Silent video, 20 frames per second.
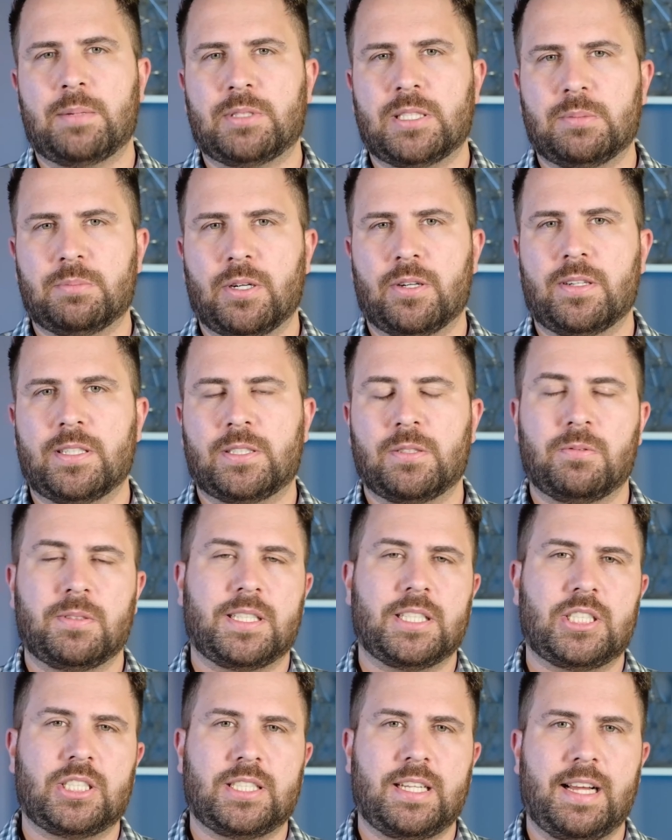bonus with
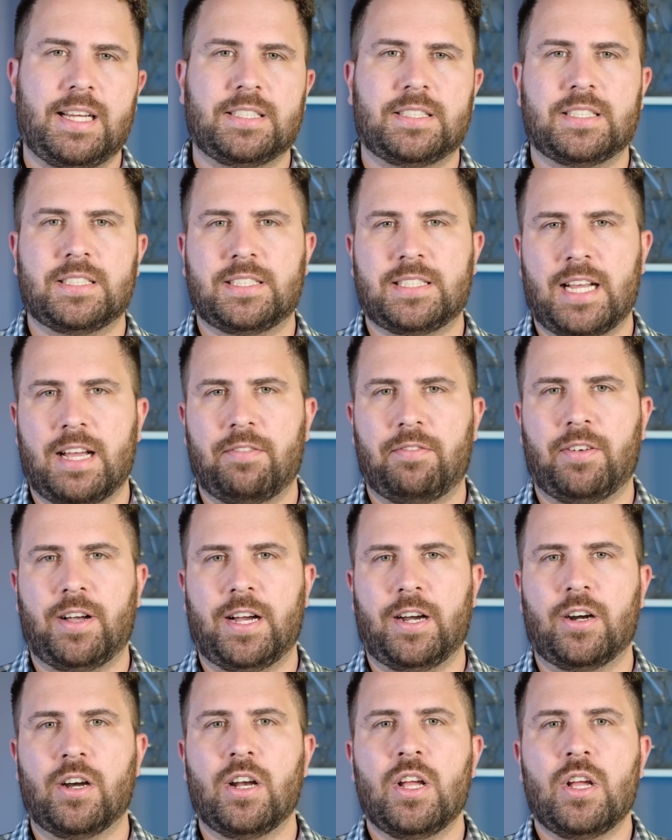a Chase
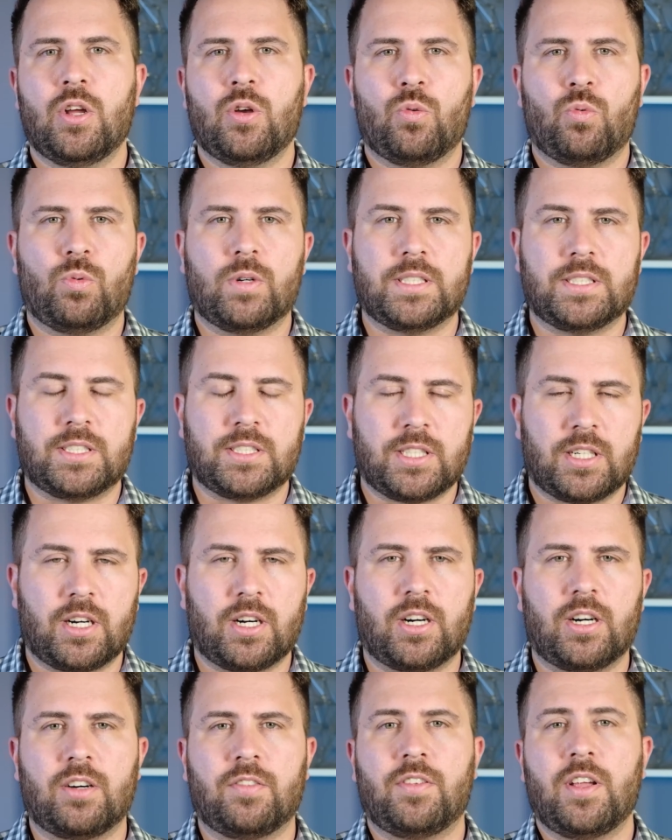Sapphire
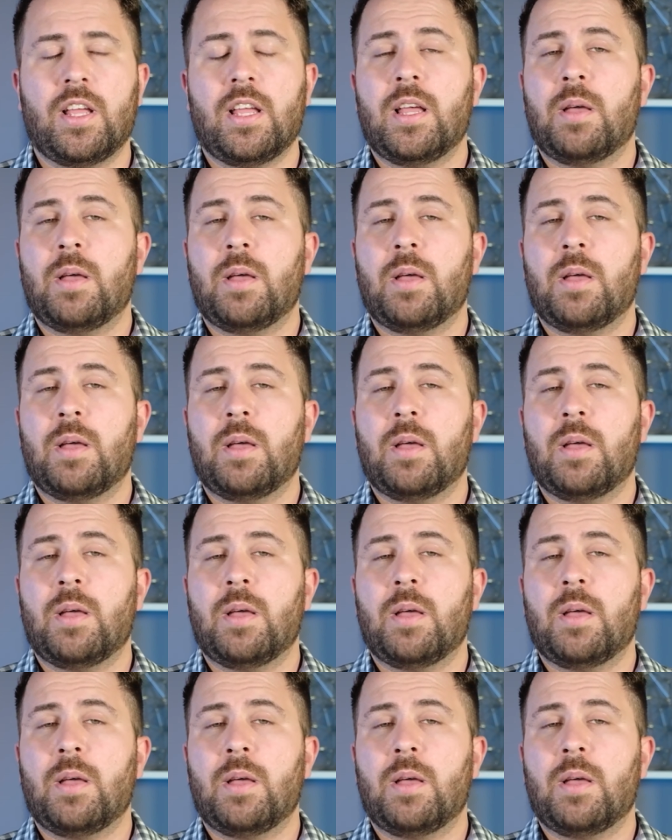Reserve,